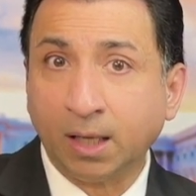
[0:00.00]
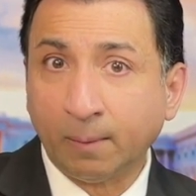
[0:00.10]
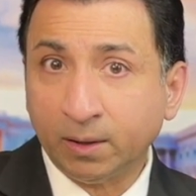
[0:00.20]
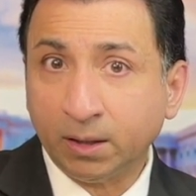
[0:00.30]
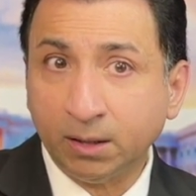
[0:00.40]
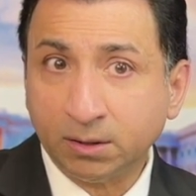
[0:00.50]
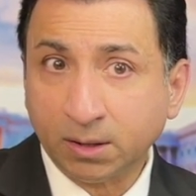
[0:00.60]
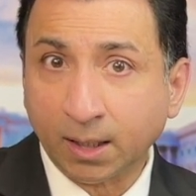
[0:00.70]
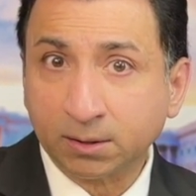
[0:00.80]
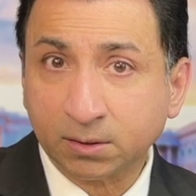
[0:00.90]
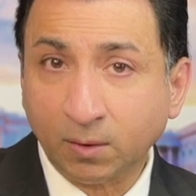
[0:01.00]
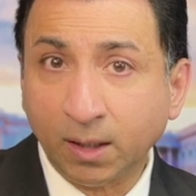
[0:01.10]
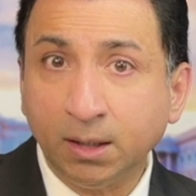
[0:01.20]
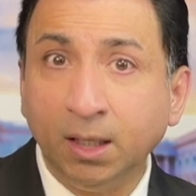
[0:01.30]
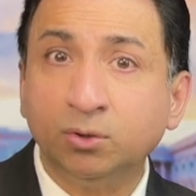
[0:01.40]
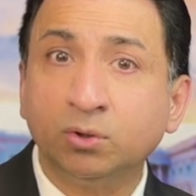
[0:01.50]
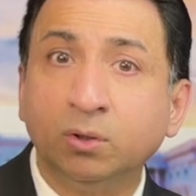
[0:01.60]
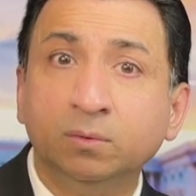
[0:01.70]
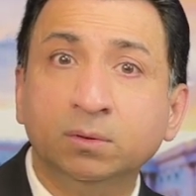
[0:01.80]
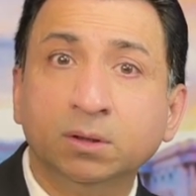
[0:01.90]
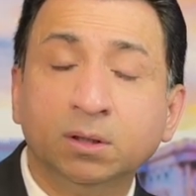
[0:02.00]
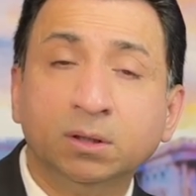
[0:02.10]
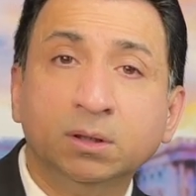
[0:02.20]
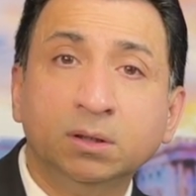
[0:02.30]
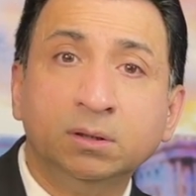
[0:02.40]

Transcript: capital gains tax, right? So